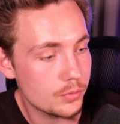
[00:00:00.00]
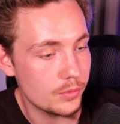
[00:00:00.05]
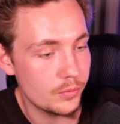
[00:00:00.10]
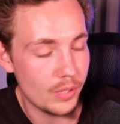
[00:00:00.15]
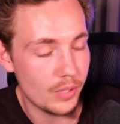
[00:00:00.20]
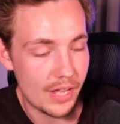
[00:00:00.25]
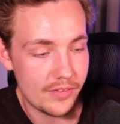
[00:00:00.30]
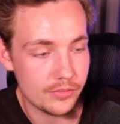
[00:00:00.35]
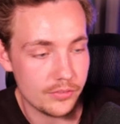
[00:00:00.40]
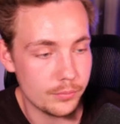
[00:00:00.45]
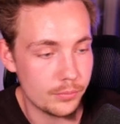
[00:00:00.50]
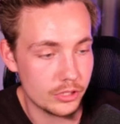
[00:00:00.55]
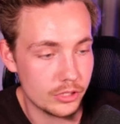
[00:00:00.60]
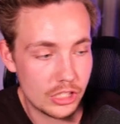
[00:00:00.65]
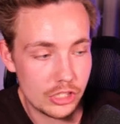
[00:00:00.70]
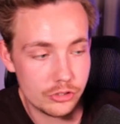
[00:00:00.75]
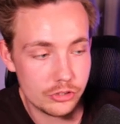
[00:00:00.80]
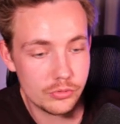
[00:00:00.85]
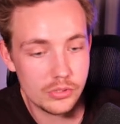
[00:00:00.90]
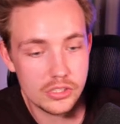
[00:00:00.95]
we will have some
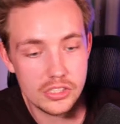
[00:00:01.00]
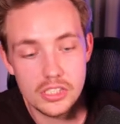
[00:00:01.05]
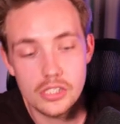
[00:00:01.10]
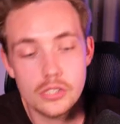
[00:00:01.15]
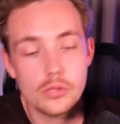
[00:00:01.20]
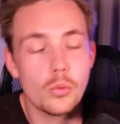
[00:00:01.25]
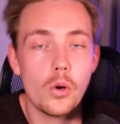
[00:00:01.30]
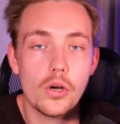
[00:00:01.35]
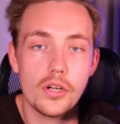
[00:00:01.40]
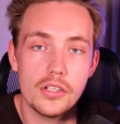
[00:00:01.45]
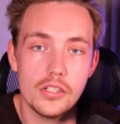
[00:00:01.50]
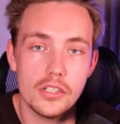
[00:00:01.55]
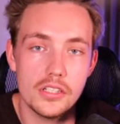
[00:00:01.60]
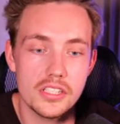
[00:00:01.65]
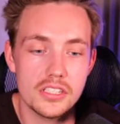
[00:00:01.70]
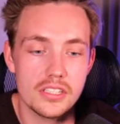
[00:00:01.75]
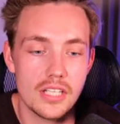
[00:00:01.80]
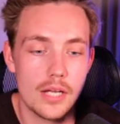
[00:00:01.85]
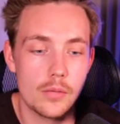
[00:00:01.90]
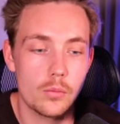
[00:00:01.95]
pedestrians here walking on
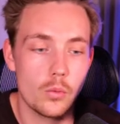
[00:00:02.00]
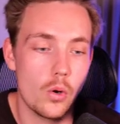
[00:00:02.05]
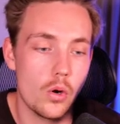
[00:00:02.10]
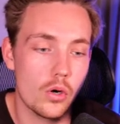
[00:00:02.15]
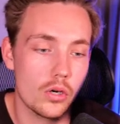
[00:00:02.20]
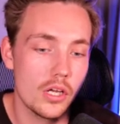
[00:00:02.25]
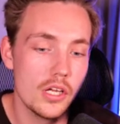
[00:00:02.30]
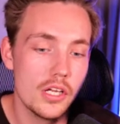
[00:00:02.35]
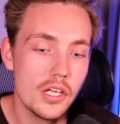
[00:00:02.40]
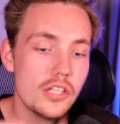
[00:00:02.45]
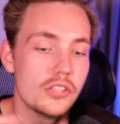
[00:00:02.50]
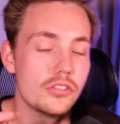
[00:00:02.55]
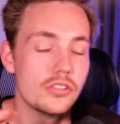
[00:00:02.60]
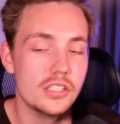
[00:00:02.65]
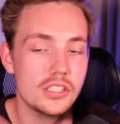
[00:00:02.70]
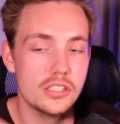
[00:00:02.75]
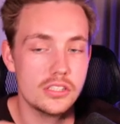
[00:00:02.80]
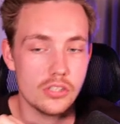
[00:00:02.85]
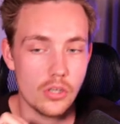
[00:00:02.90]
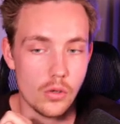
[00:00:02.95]
the sidewalk. So
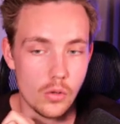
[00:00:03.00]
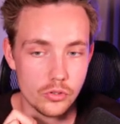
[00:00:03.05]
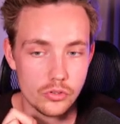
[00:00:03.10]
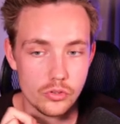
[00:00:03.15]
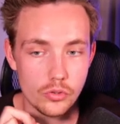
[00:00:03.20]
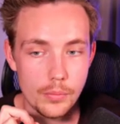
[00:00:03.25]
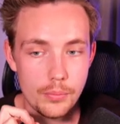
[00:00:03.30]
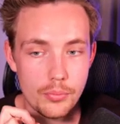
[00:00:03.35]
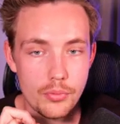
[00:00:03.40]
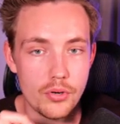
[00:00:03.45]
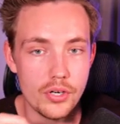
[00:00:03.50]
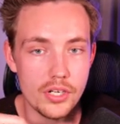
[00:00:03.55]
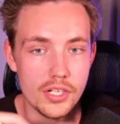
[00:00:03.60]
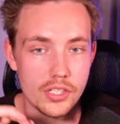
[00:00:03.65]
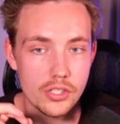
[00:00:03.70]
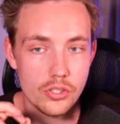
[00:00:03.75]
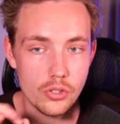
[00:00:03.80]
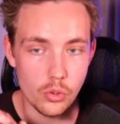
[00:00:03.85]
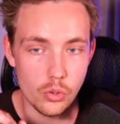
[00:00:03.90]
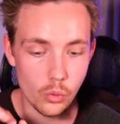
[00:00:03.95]
this is also a
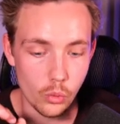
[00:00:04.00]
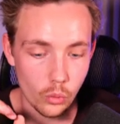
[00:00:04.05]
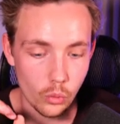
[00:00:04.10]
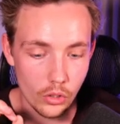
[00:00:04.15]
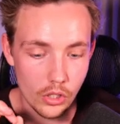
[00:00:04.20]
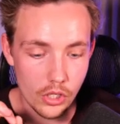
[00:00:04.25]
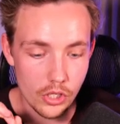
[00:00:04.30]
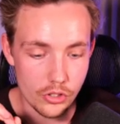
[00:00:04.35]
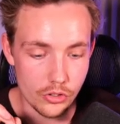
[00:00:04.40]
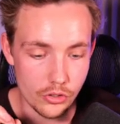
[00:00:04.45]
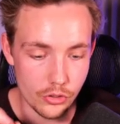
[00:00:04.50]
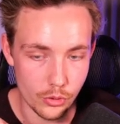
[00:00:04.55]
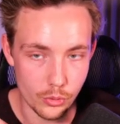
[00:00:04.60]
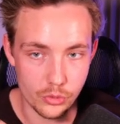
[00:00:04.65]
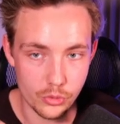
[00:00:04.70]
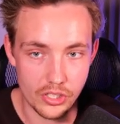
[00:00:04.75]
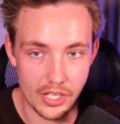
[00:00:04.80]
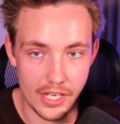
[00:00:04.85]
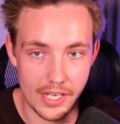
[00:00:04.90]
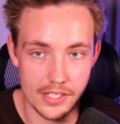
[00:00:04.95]
pretty cool
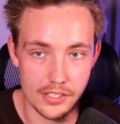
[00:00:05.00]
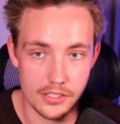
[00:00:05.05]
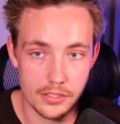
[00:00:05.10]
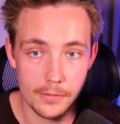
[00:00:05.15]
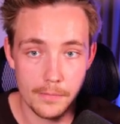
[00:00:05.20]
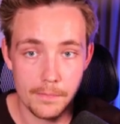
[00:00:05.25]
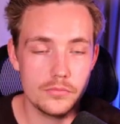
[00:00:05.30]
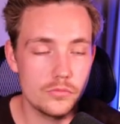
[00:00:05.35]
use case.